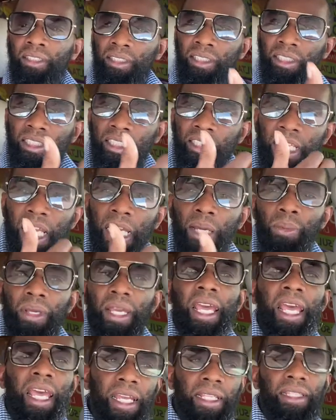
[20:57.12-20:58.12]
the day we
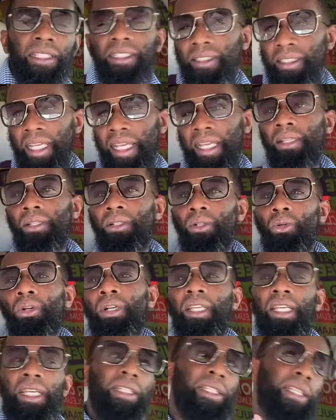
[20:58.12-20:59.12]
had today,
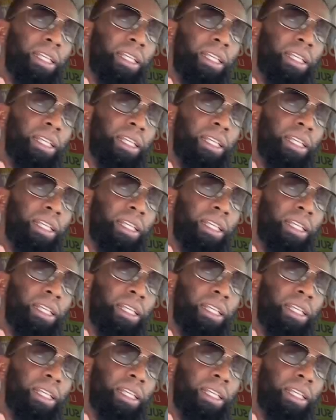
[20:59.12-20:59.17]
and